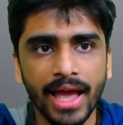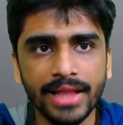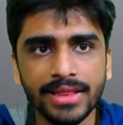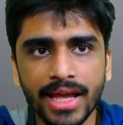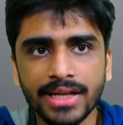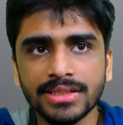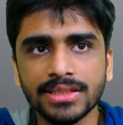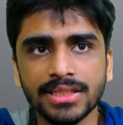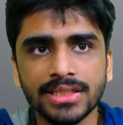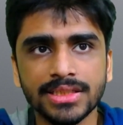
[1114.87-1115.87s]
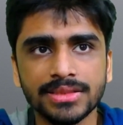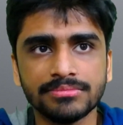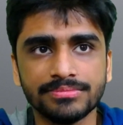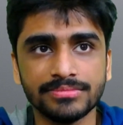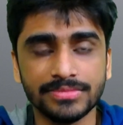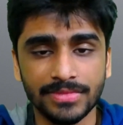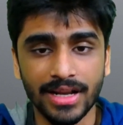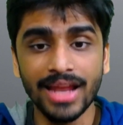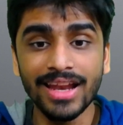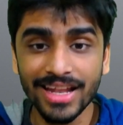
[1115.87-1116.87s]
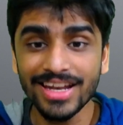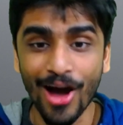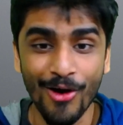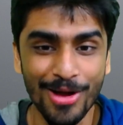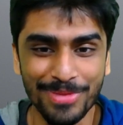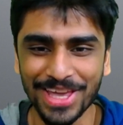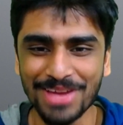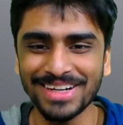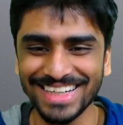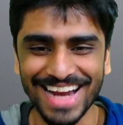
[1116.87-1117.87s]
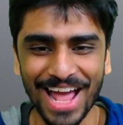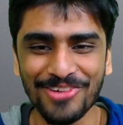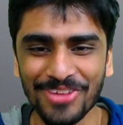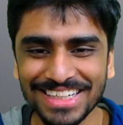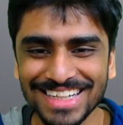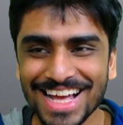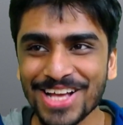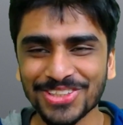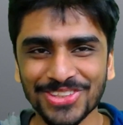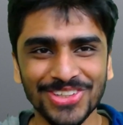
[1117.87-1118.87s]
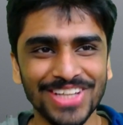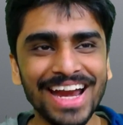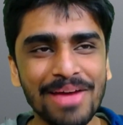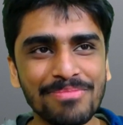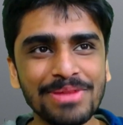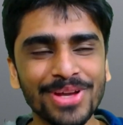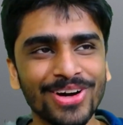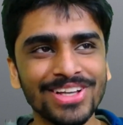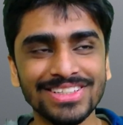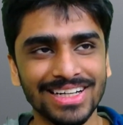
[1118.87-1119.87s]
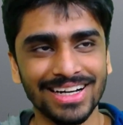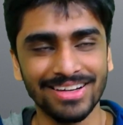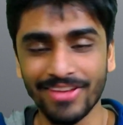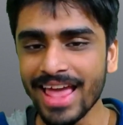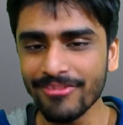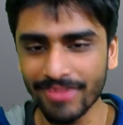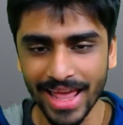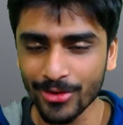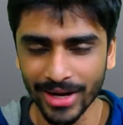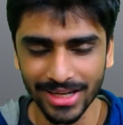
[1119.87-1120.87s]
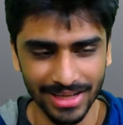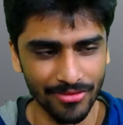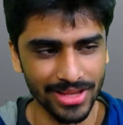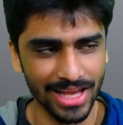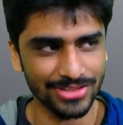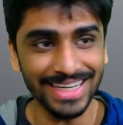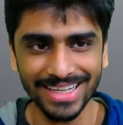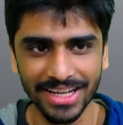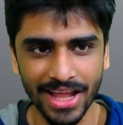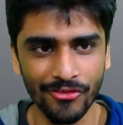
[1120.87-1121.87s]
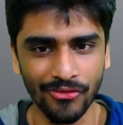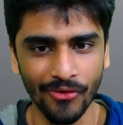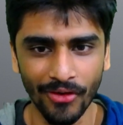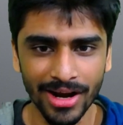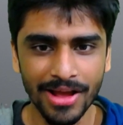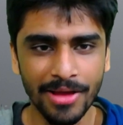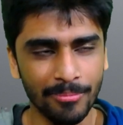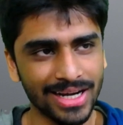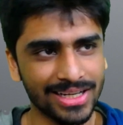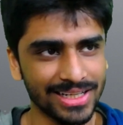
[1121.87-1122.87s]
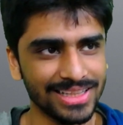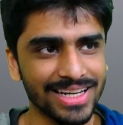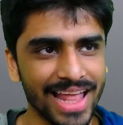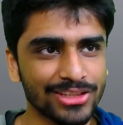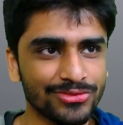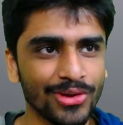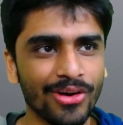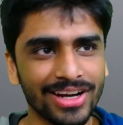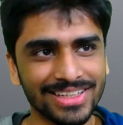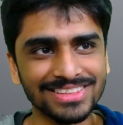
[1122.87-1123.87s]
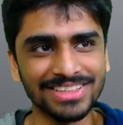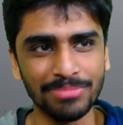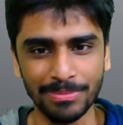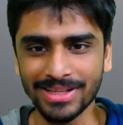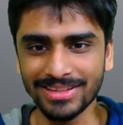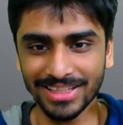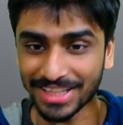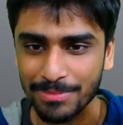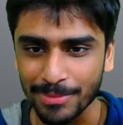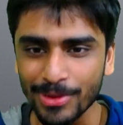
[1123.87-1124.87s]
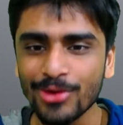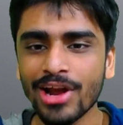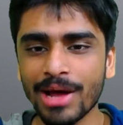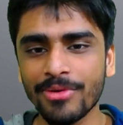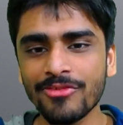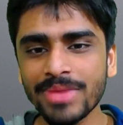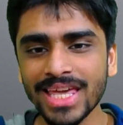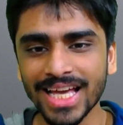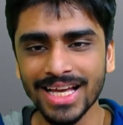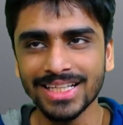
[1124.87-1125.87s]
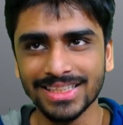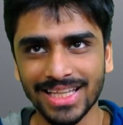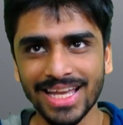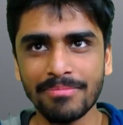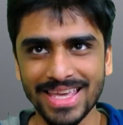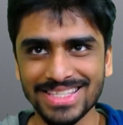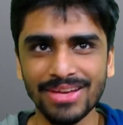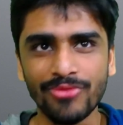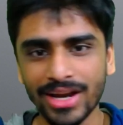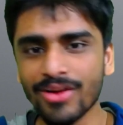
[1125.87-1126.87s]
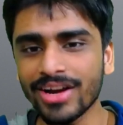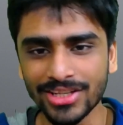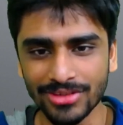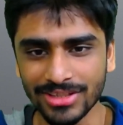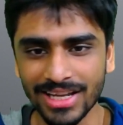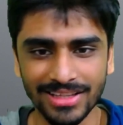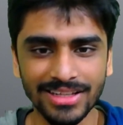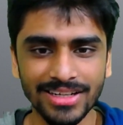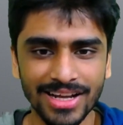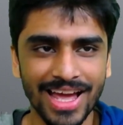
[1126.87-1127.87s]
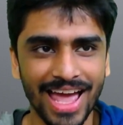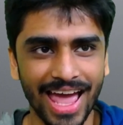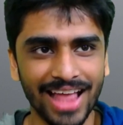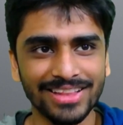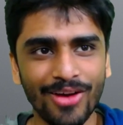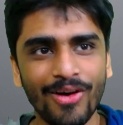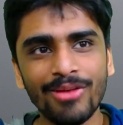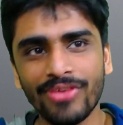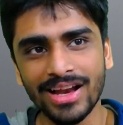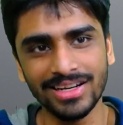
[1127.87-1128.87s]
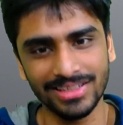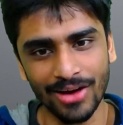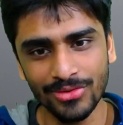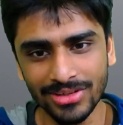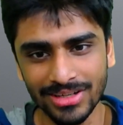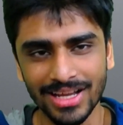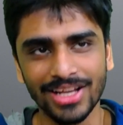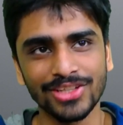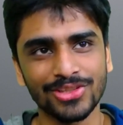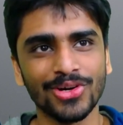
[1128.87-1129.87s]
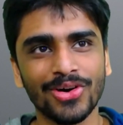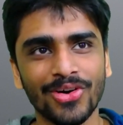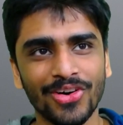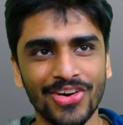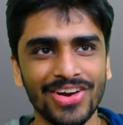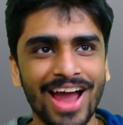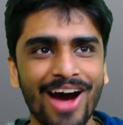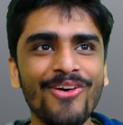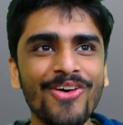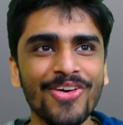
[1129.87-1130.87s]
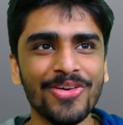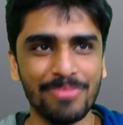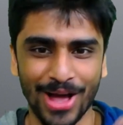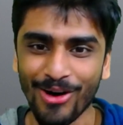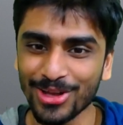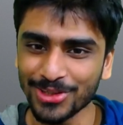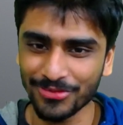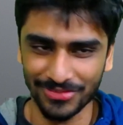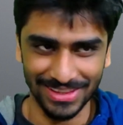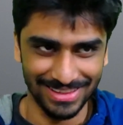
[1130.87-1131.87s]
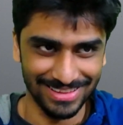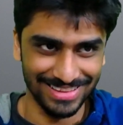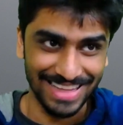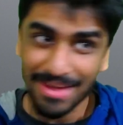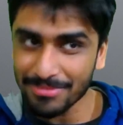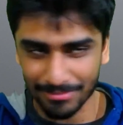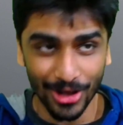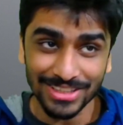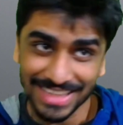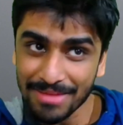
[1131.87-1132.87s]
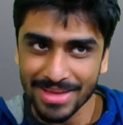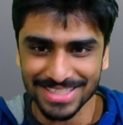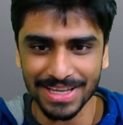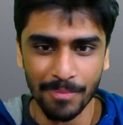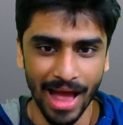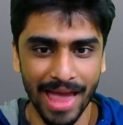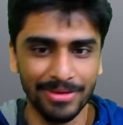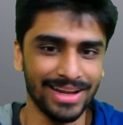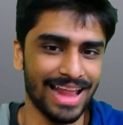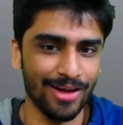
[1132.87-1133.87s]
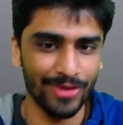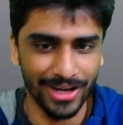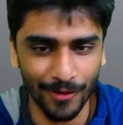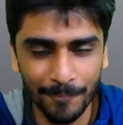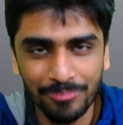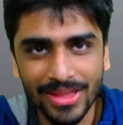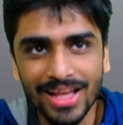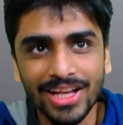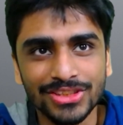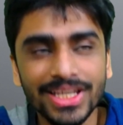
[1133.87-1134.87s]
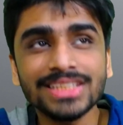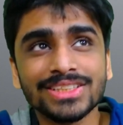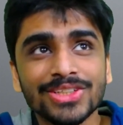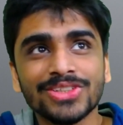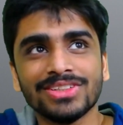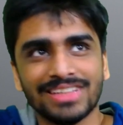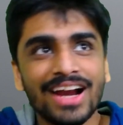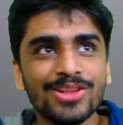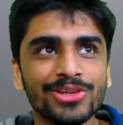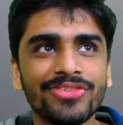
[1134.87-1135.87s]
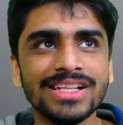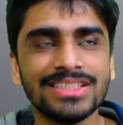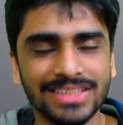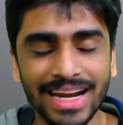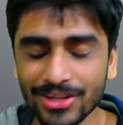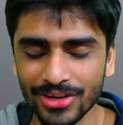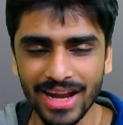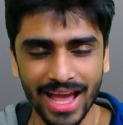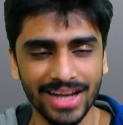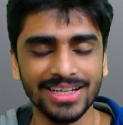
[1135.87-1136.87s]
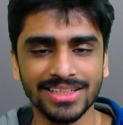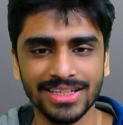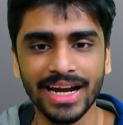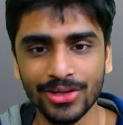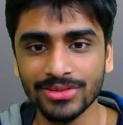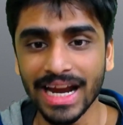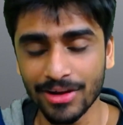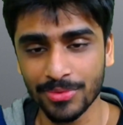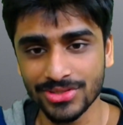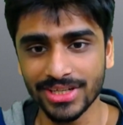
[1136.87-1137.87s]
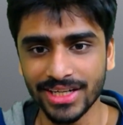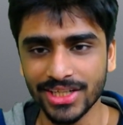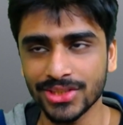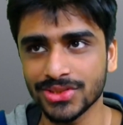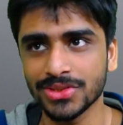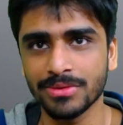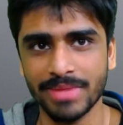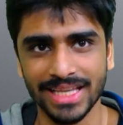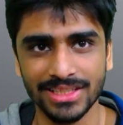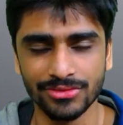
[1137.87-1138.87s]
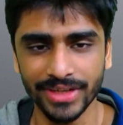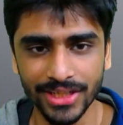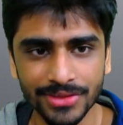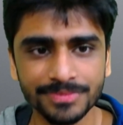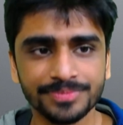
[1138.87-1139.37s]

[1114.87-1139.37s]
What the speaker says: And then now I became India rank 1. So that happened because when I quit, I was actually India rank 4. But in the next few contests, the three people who were above me, they messed up one contest or the other, and they all fell down. So now, because they messed up, I am India rank 1 now. So yes, so that also feels kind of good, and I took that opportunity to make this video.